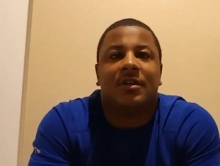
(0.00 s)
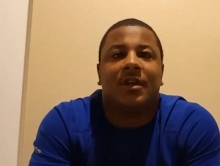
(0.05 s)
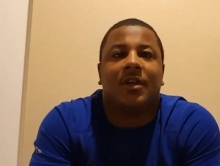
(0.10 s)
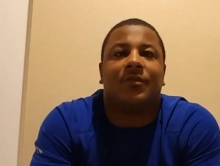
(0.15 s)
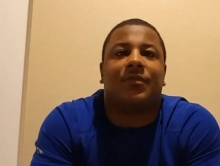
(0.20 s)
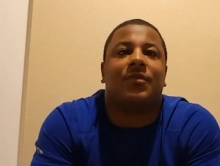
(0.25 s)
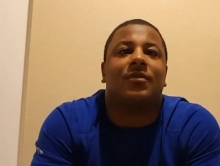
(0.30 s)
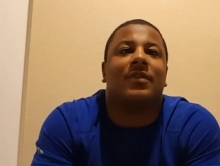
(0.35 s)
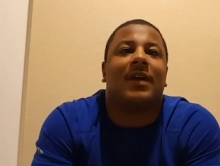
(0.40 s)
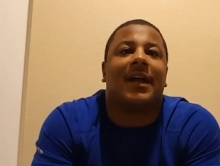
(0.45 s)

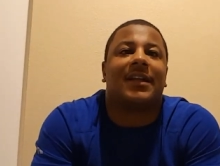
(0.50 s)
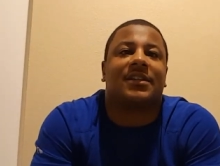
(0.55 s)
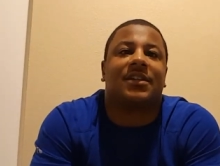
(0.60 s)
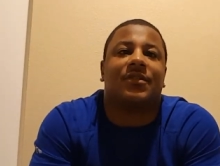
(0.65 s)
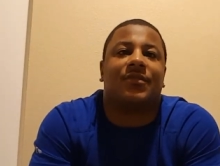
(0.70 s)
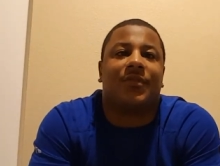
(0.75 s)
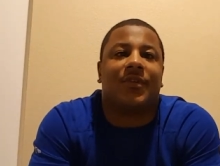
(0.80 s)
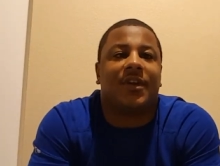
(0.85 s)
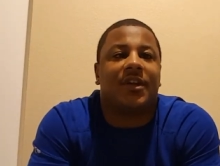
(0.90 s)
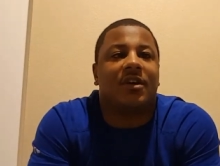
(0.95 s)
If you like
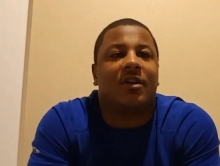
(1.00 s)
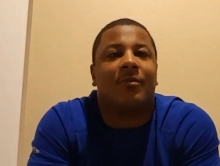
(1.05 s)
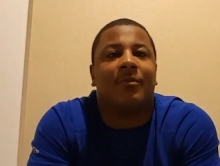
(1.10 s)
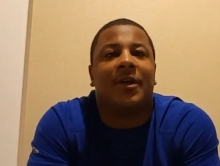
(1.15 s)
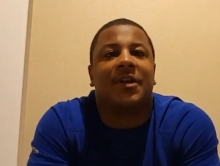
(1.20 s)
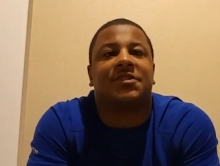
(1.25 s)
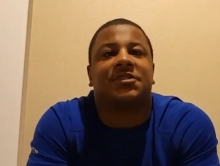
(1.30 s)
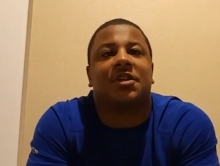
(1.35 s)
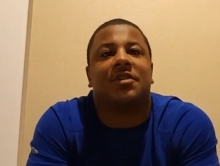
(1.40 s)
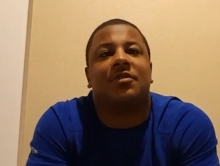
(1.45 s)
this video,
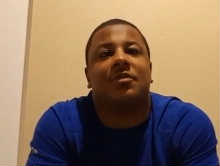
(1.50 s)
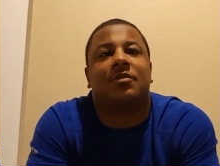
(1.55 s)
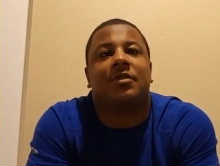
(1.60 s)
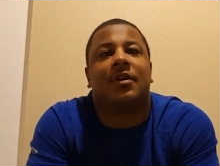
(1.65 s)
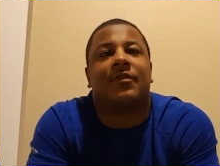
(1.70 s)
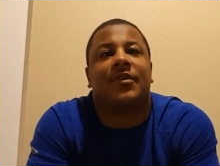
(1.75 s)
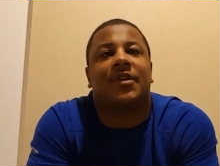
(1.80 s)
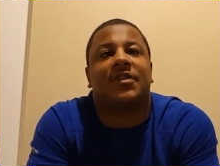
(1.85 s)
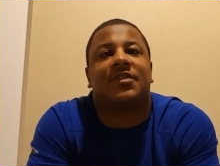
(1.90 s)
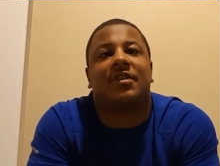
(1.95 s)
make sure you
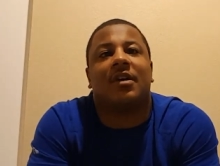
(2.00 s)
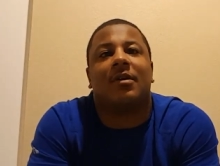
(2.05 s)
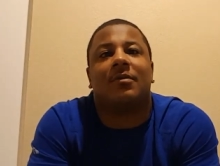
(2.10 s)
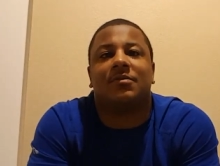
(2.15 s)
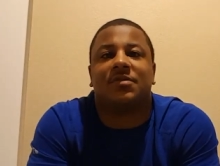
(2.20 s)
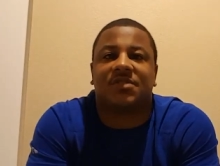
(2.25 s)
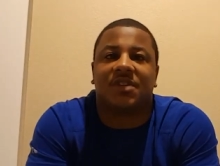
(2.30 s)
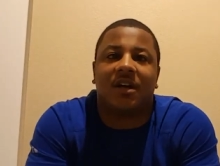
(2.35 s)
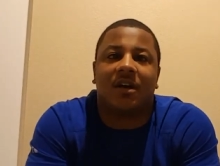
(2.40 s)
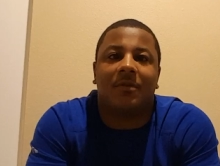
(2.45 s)
give it a
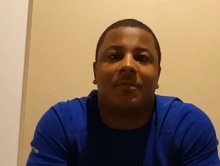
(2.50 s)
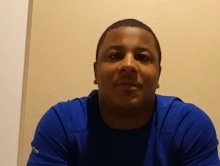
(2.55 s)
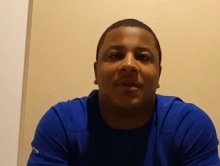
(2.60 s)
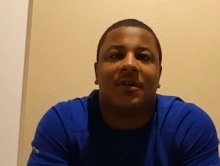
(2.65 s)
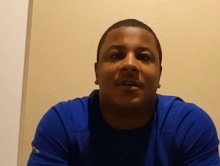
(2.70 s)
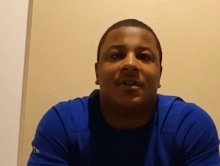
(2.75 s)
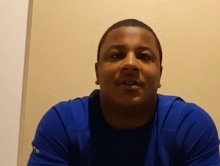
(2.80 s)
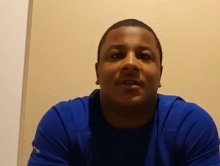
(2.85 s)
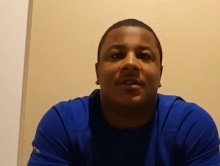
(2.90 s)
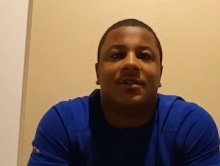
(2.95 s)
thumbs
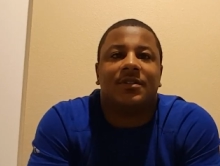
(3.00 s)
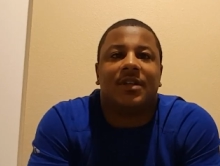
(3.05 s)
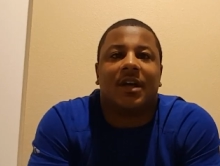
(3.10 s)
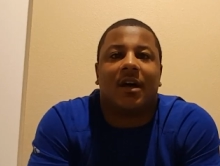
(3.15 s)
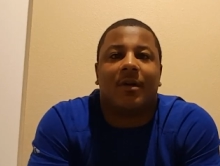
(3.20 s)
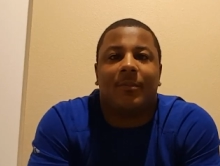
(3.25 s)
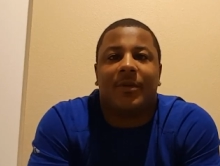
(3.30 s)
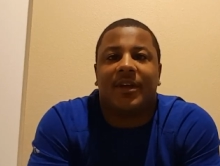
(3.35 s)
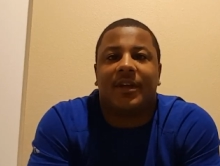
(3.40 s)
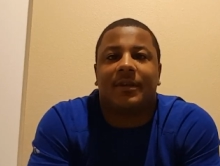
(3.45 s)
up. Know
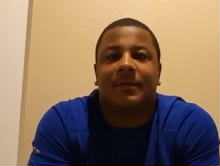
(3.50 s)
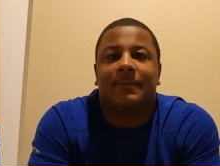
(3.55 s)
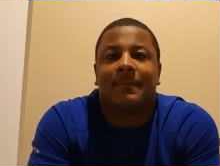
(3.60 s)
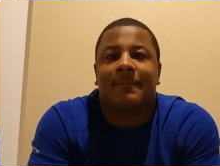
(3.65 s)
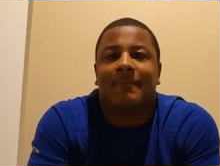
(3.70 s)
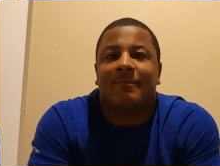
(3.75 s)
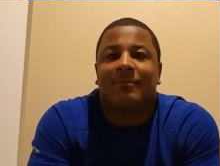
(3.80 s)
what I mean?